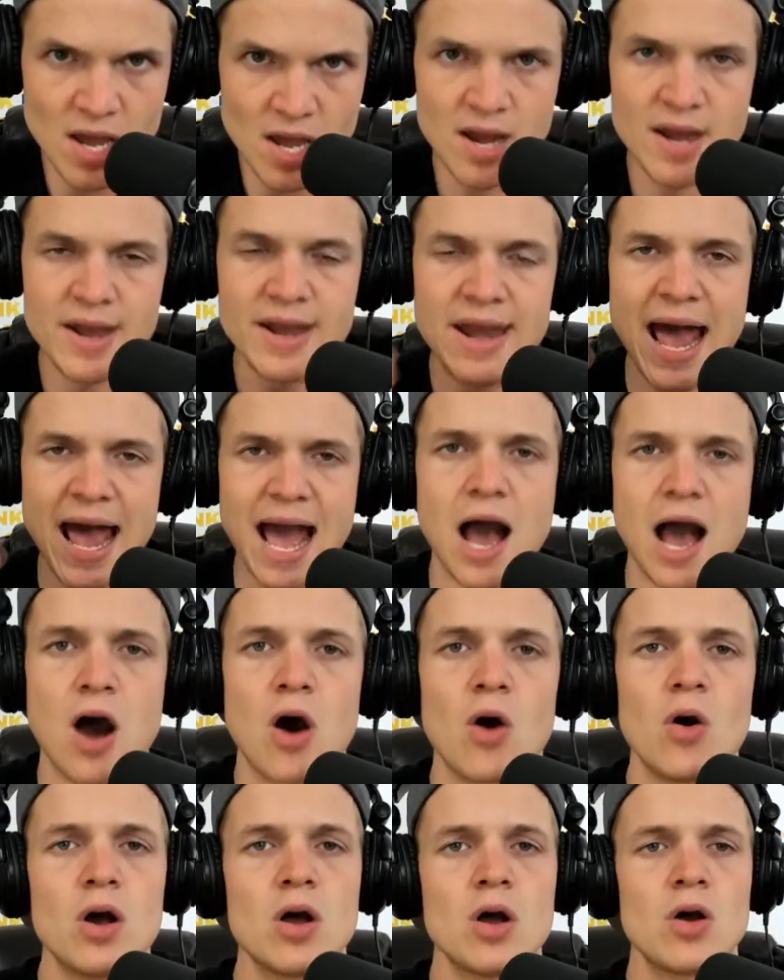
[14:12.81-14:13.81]

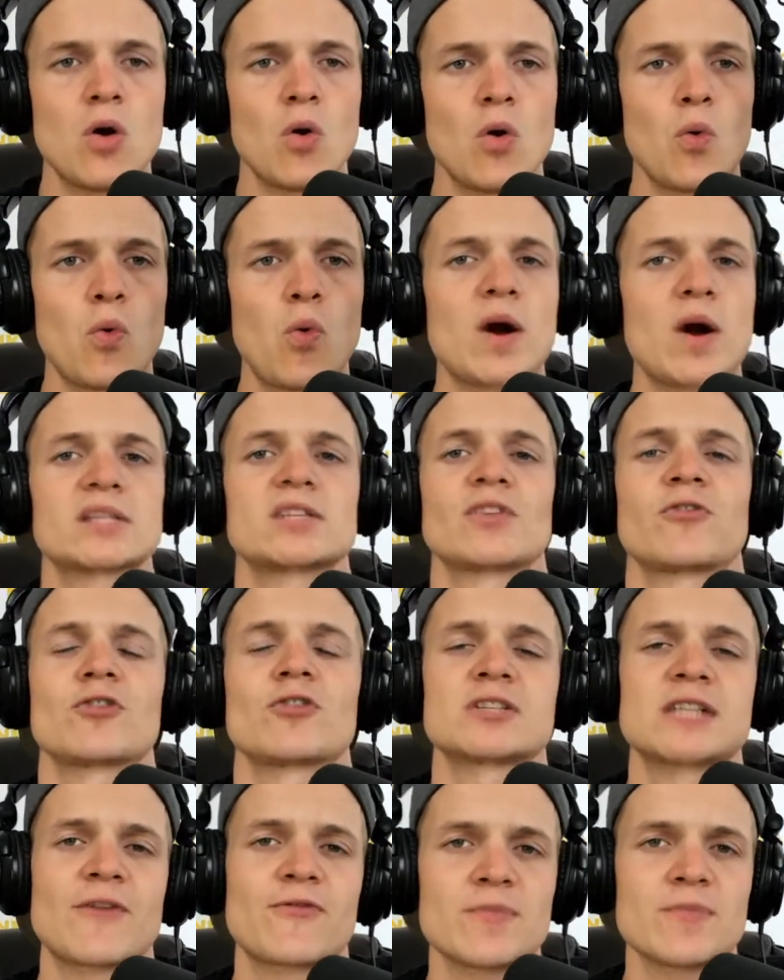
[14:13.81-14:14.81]
Now, what's the
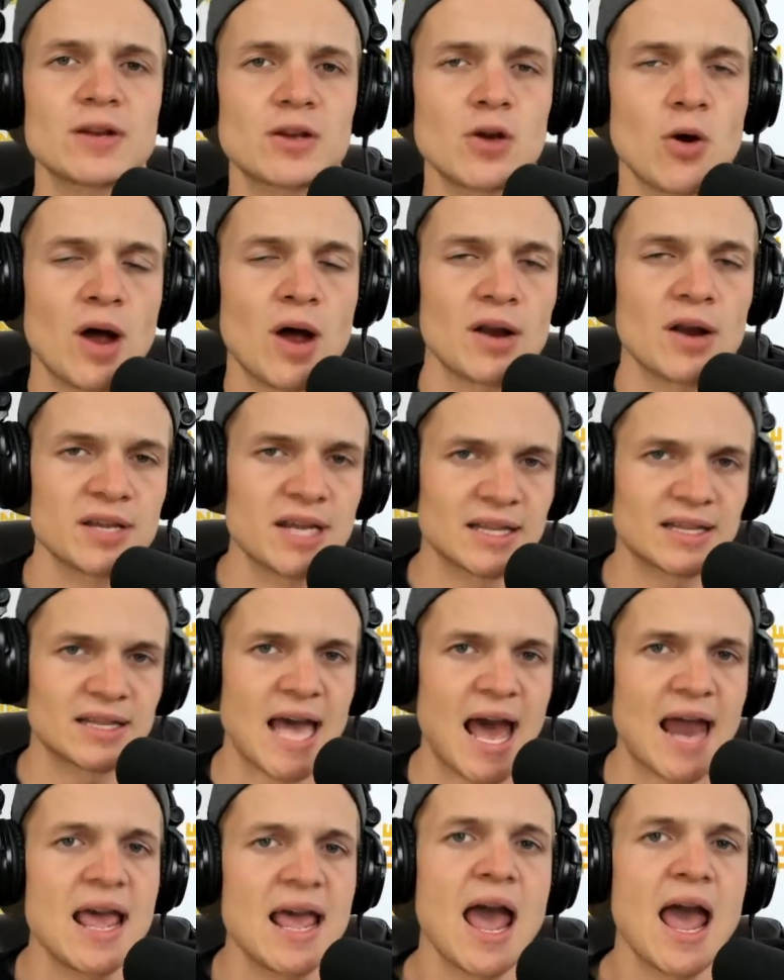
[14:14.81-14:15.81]
first step for me to go out and get that?